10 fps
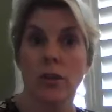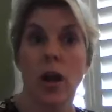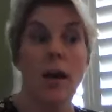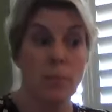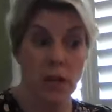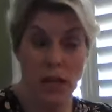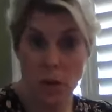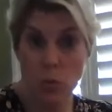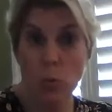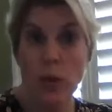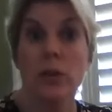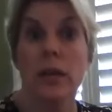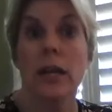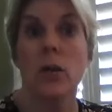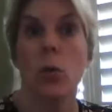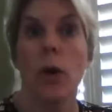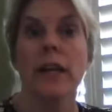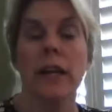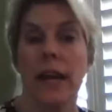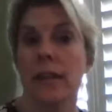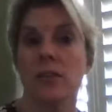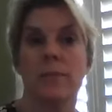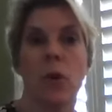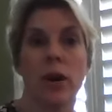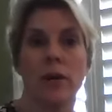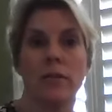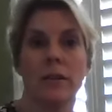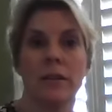year, but he will eat a white cake tomorrow.